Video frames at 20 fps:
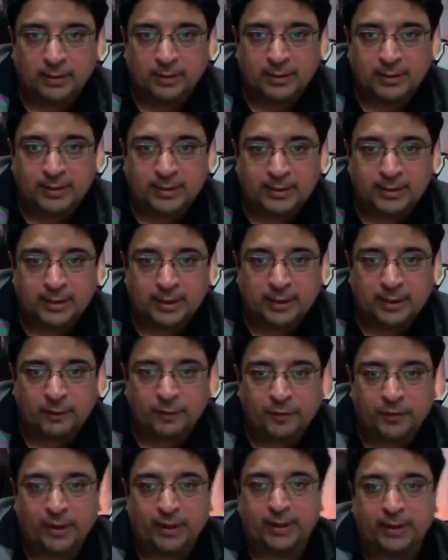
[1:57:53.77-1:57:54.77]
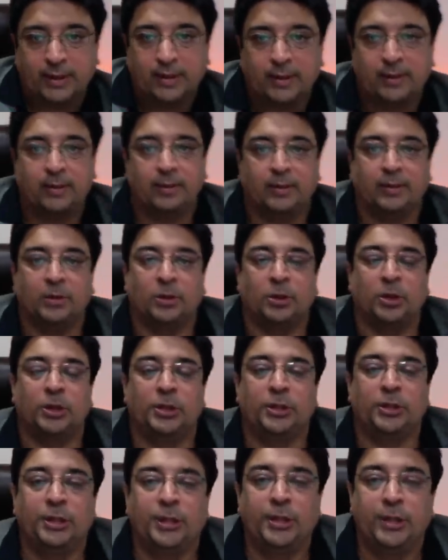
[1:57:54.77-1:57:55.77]
let's see if I can
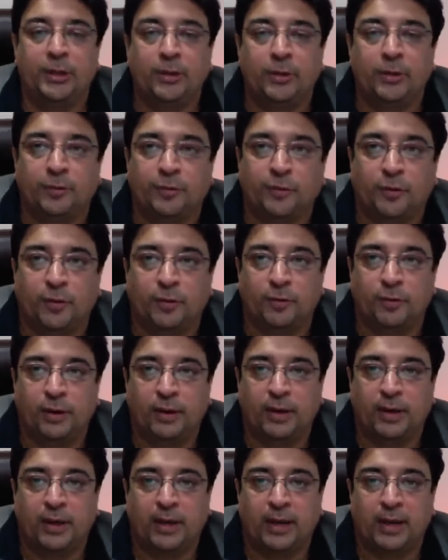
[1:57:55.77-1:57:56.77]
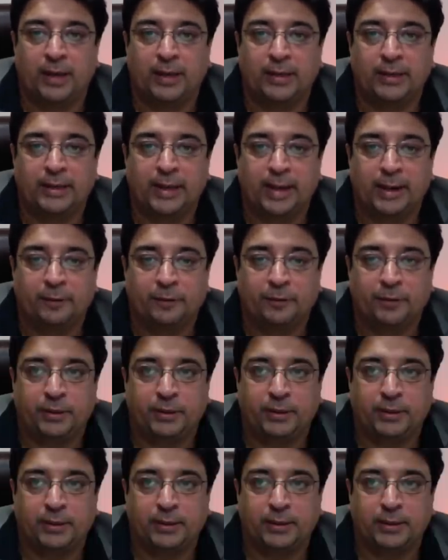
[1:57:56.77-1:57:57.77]
continue from where I had
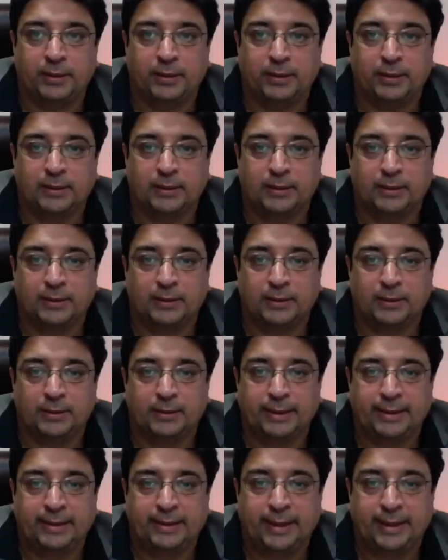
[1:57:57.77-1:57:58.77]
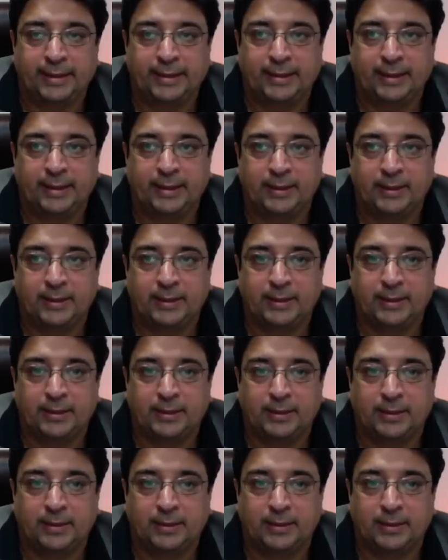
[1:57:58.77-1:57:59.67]
left. Retake test.